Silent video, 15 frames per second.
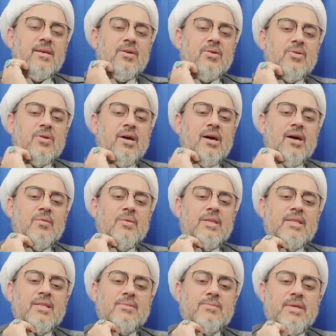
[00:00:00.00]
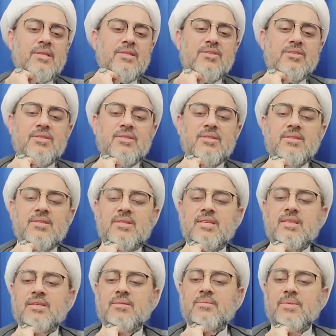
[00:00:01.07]
Quran, when it mentions
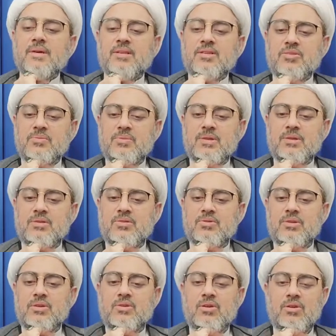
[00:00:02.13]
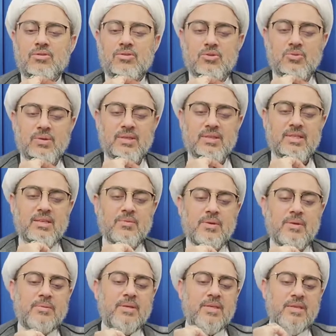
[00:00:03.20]
the punishment to the wrongdoers that
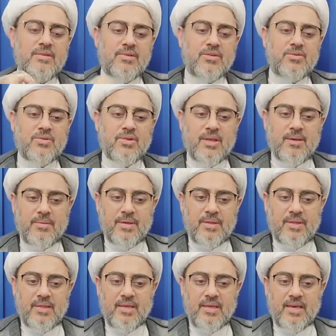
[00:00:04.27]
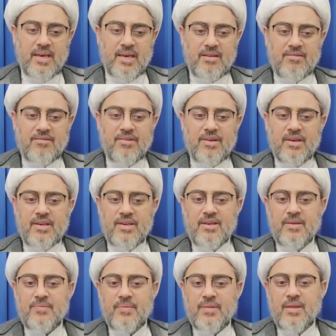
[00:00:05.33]
will be given to them in the hellfire,